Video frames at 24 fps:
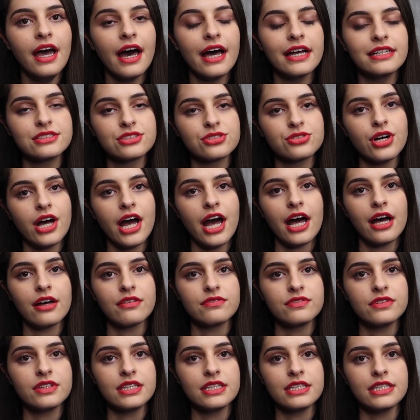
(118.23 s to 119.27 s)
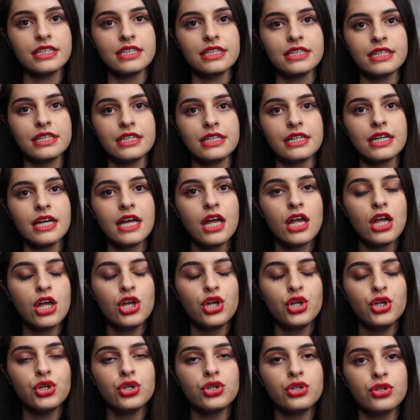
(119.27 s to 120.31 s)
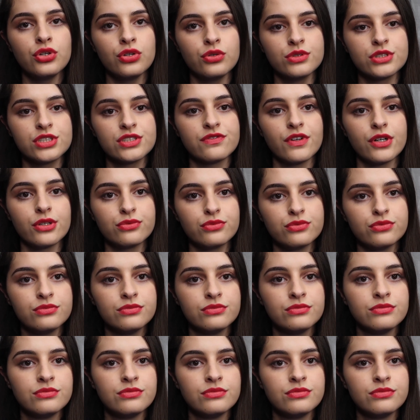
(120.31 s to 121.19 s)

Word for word: I still have the newest phone.